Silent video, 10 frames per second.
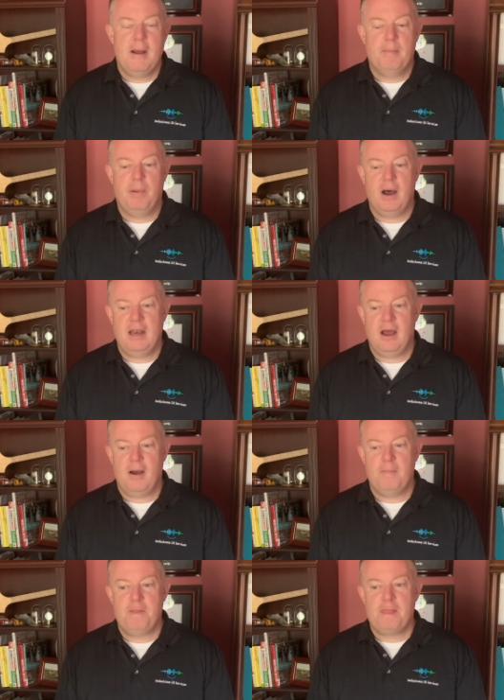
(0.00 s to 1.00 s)
but
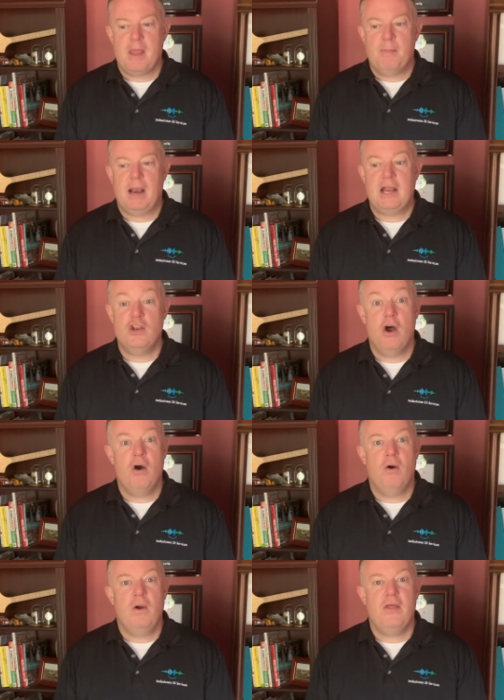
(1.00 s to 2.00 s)
I
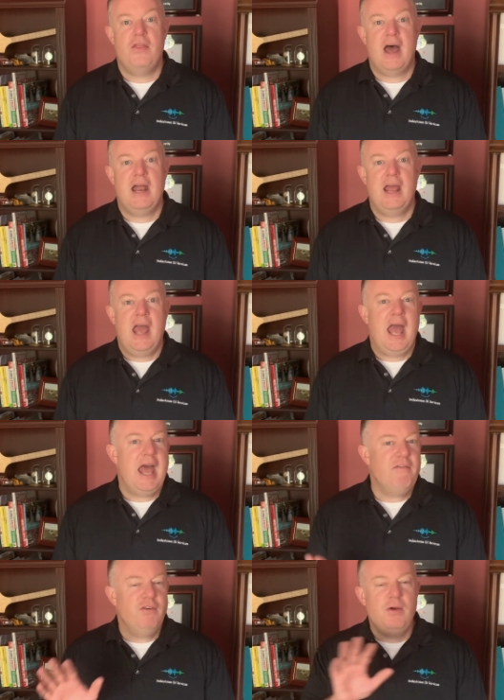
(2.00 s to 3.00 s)
know that
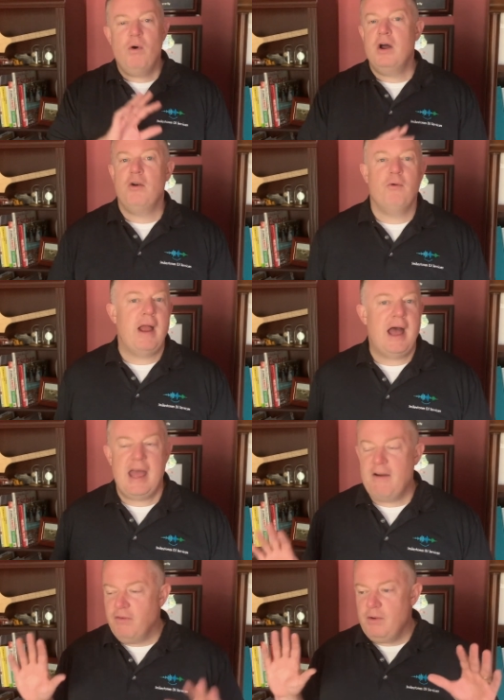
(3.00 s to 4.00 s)

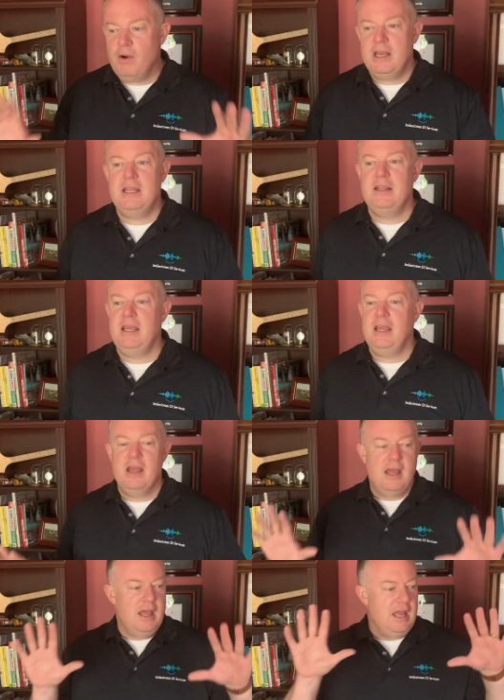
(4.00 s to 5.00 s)
everyone in
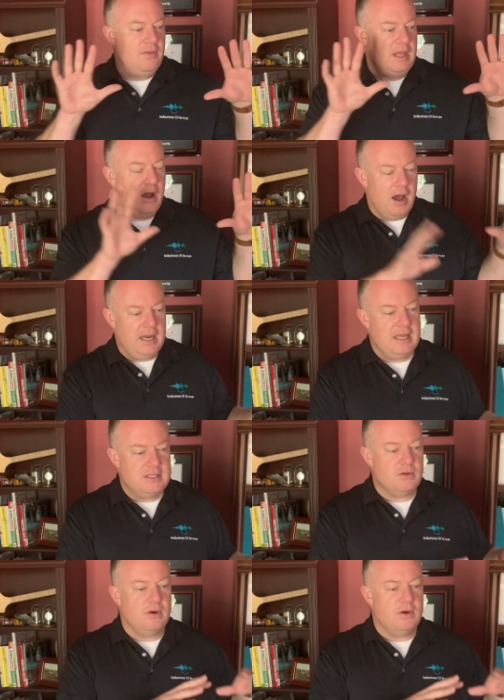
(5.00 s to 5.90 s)
the audience,